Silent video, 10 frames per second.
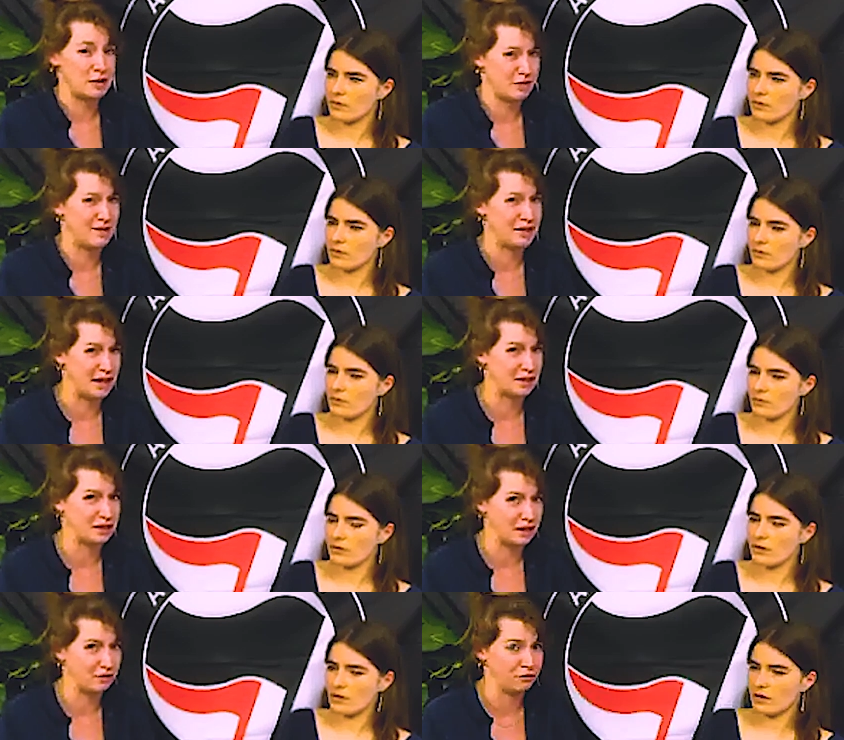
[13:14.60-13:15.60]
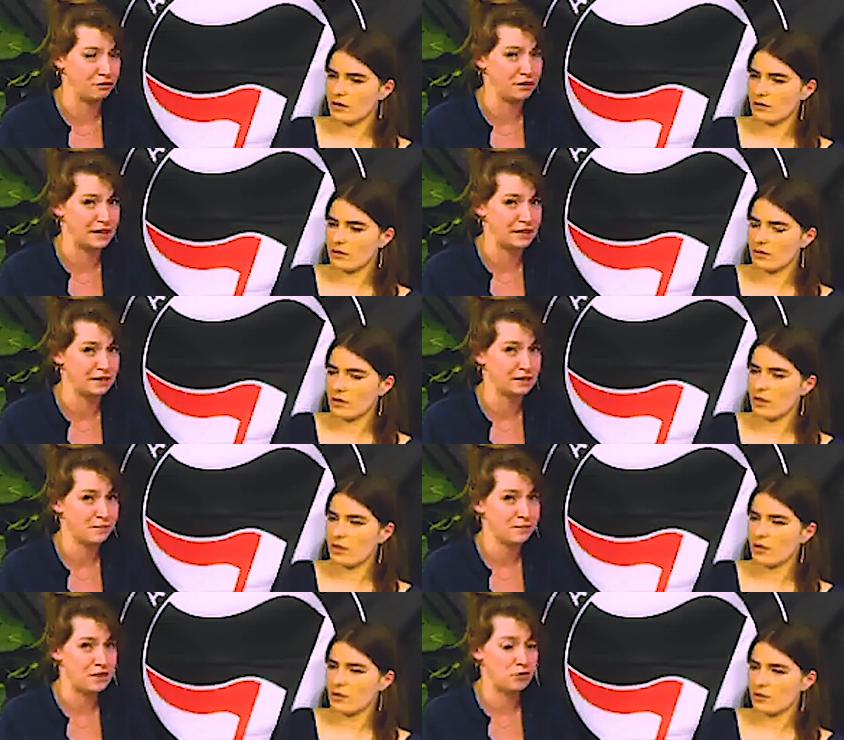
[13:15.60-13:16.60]
Speaker 1: of having sex itself. Yeah. Like,
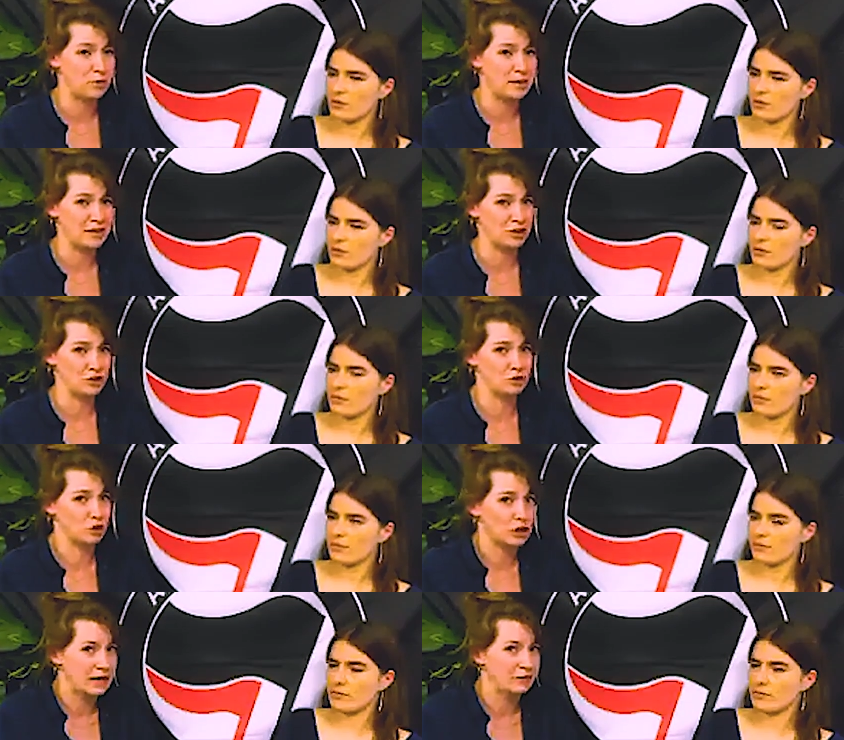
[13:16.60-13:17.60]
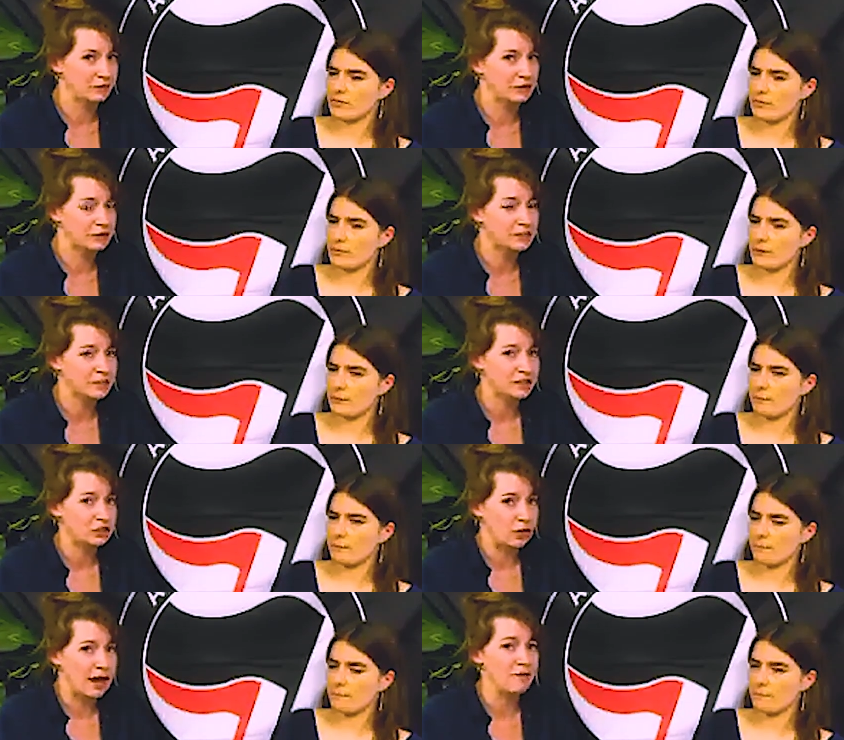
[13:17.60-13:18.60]
if you want to be a good lover,
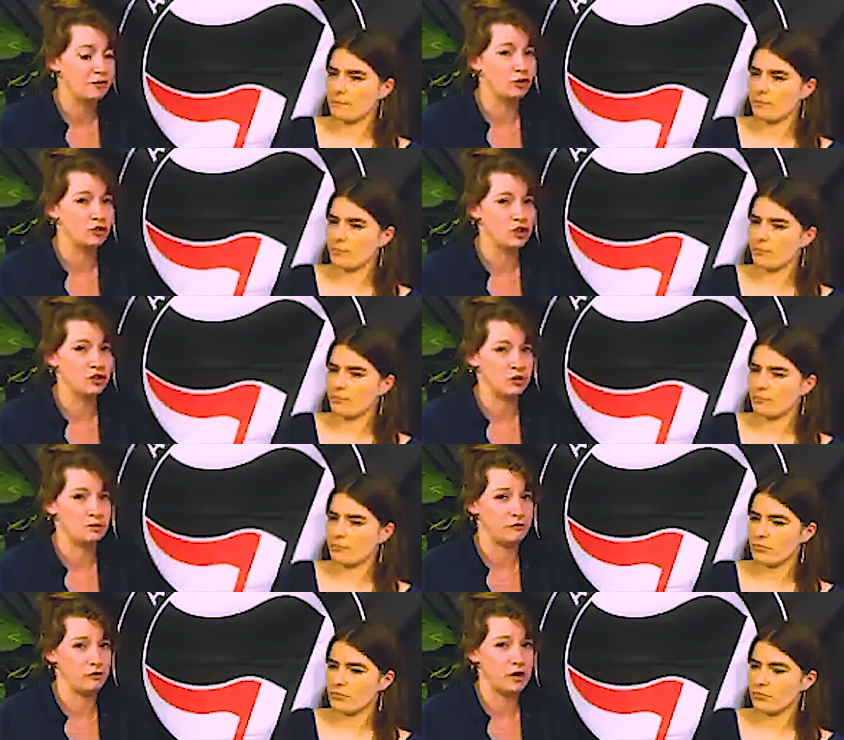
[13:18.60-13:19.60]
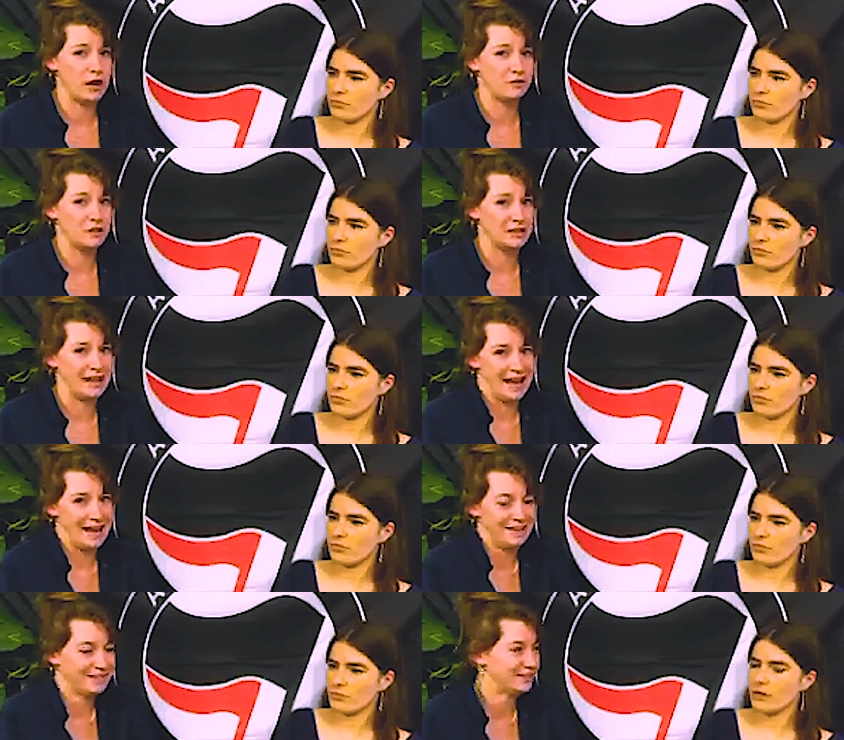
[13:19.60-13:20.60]
you have got to do the before and after care.
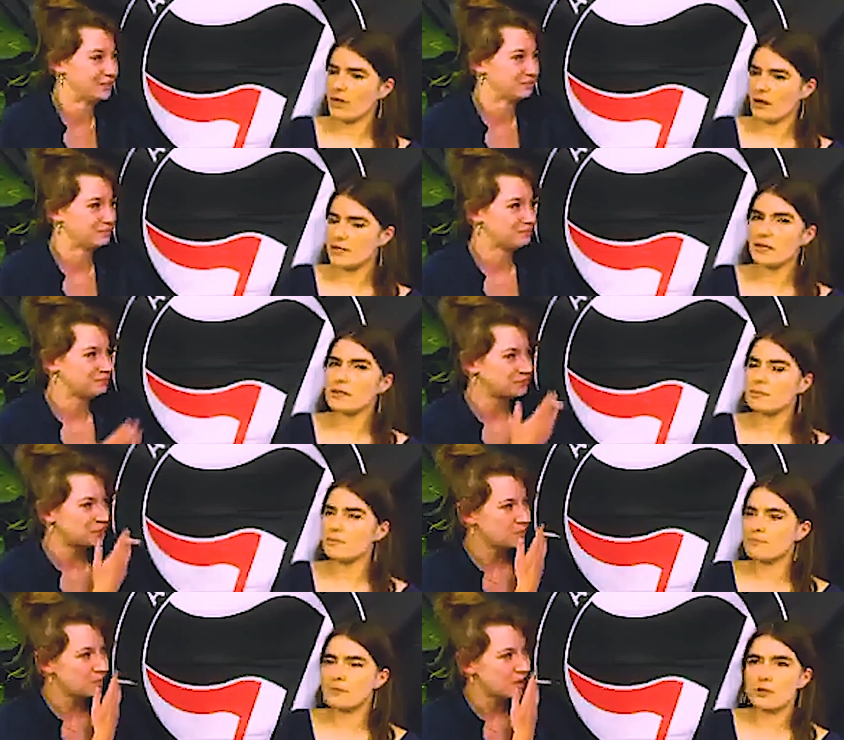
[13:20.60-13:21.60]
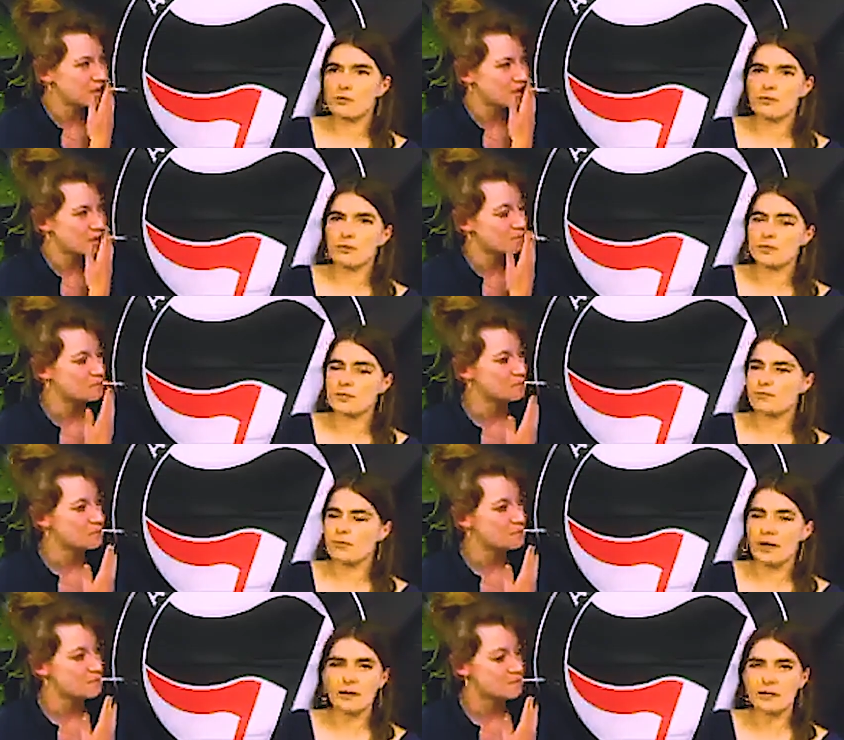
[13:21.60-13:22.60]
Speaker 2: Yeah, set up you know good
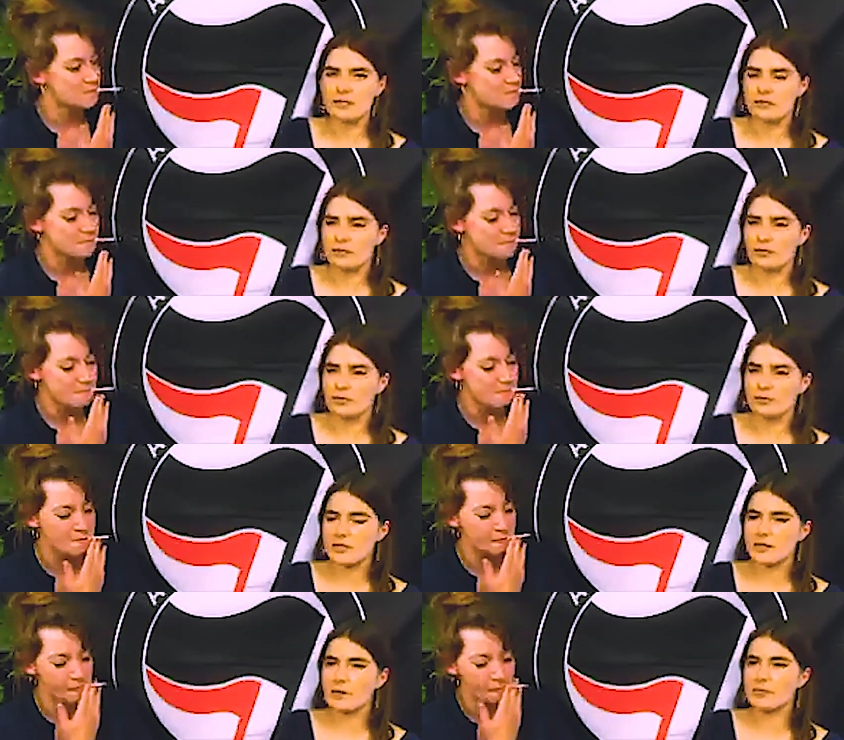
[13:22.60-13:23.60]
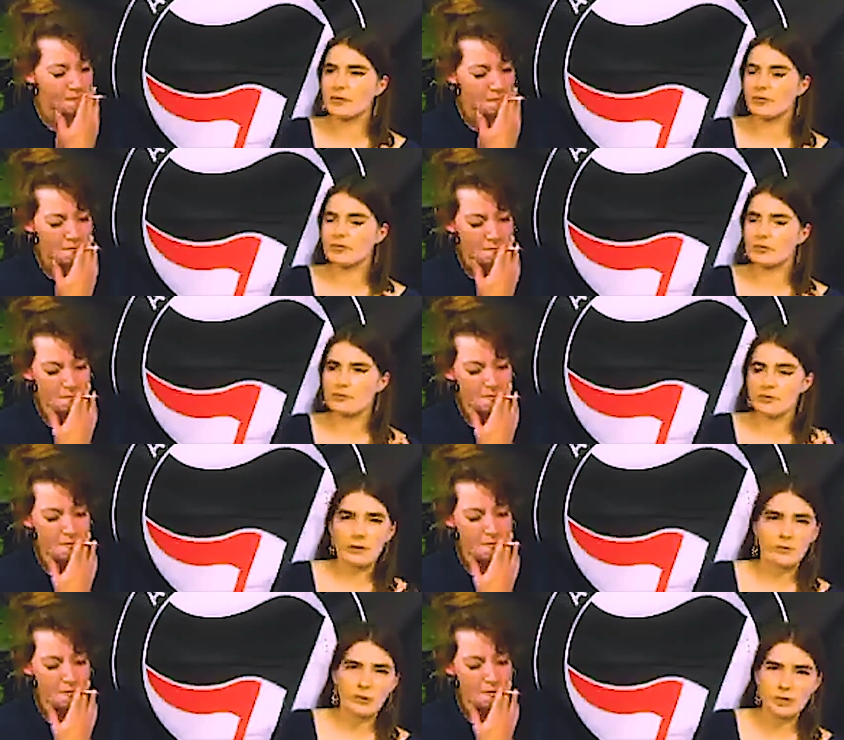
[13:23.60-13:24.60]
smells in the room. Set mm. up the
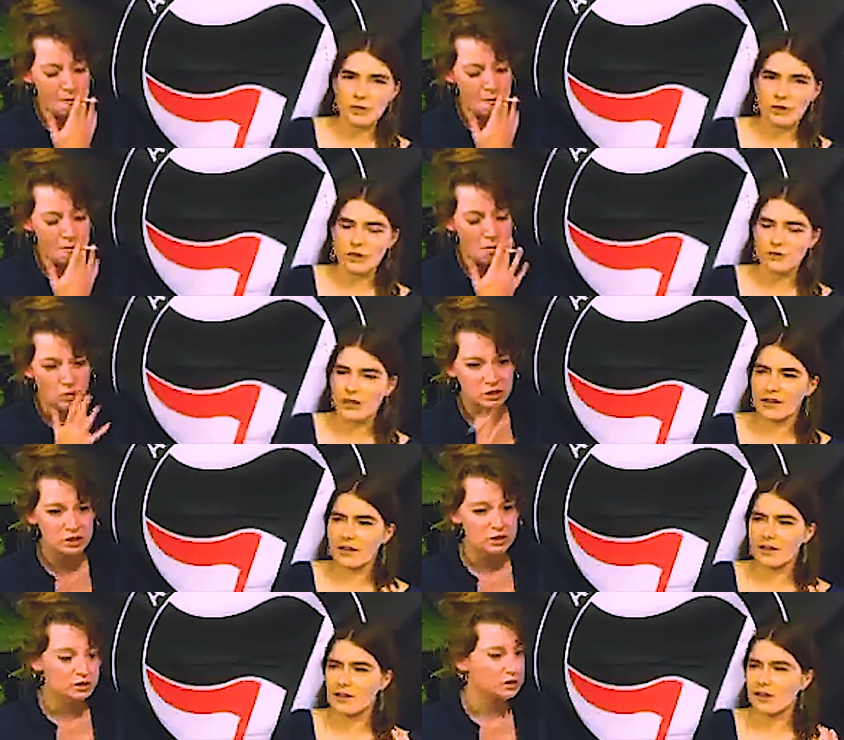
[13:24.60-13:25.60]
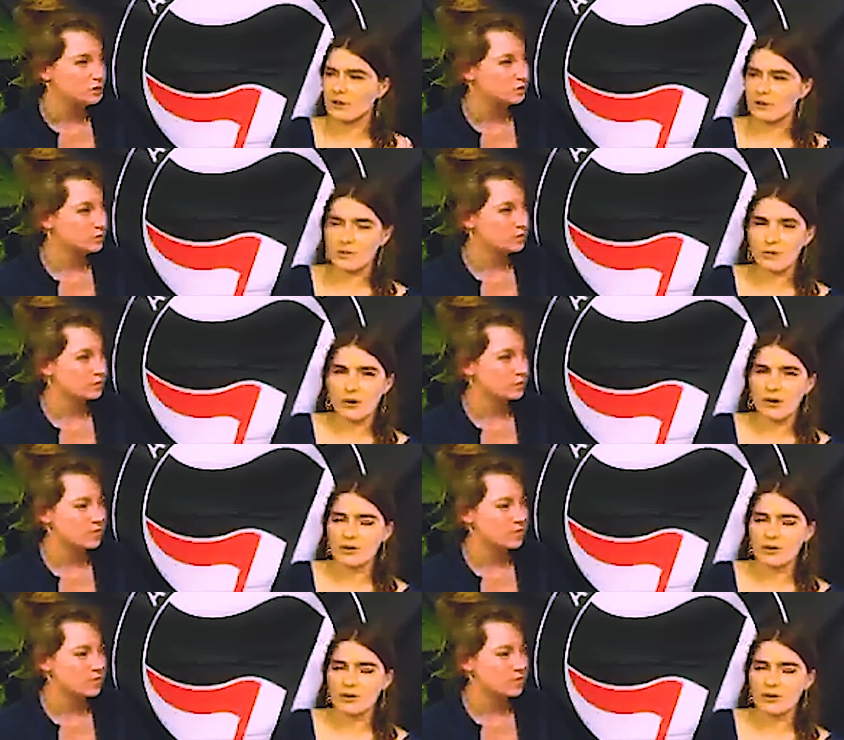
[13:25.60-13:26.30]
temperature, like not too hot and